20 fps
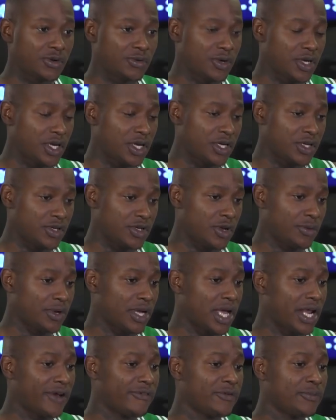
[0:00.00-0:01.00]
You know, we
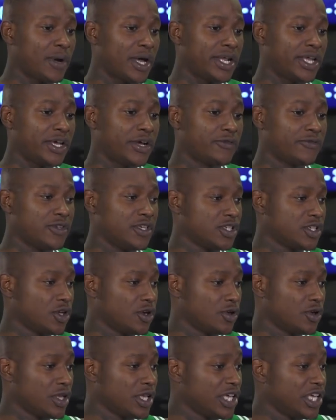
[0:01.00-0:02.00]
got everybody healthy,
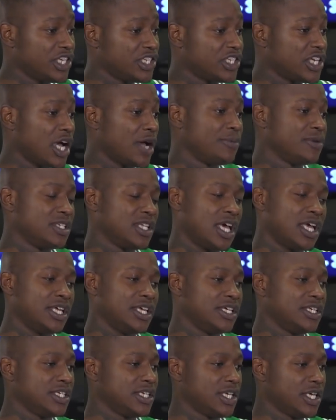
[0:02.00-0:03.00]
so his job is not
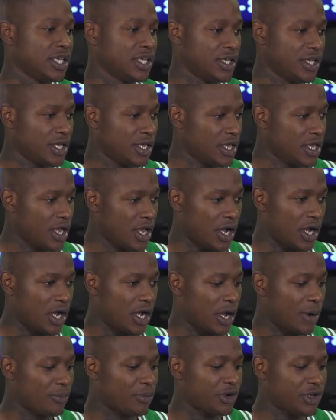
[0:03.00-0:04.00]
easy, and
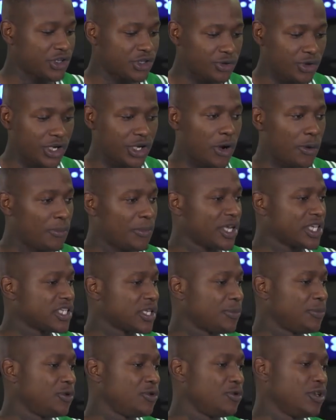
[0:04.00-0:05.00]
I'm pretty sure he's gonna mix
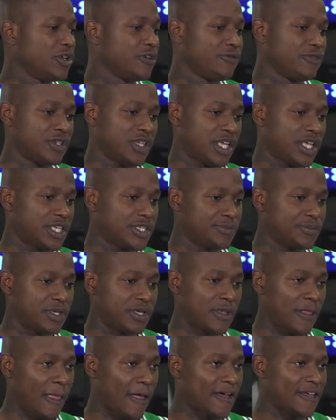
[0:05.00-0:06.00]
up different things.
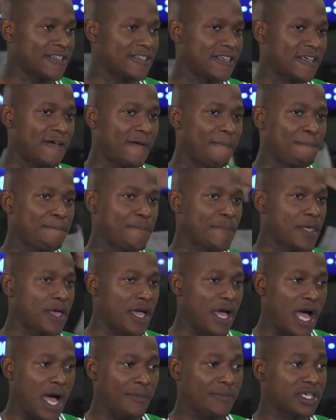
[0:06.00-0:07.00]
But like I said,
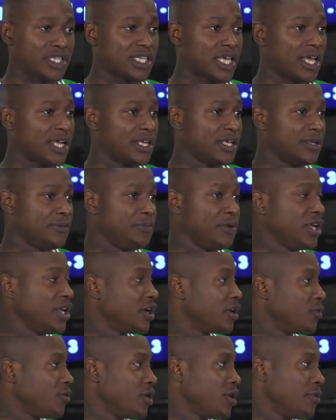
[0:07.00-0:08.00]
I'm excited to be
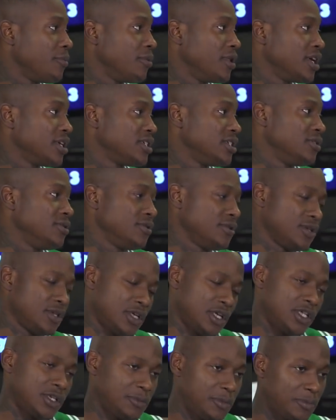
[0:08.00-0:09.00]
here. We are blessed
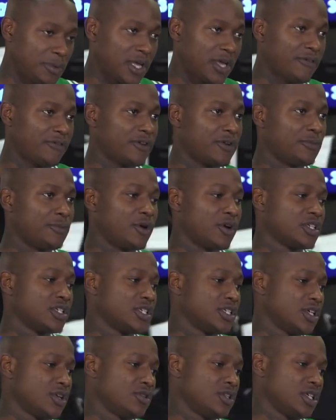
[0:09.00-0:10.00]
to be playing for the
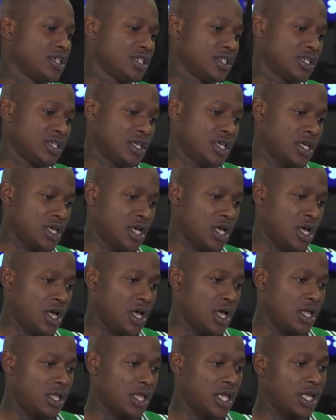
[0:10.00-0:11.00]
Boston Celtics,
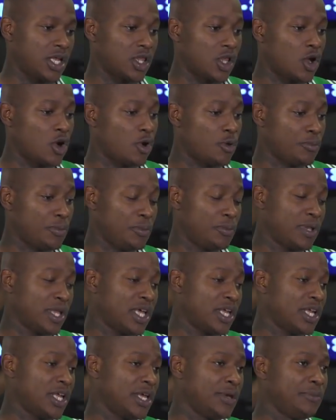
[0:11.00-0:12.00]
let alone be
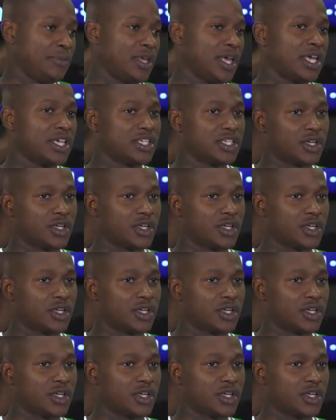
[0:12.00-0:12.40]
playing in the NBA.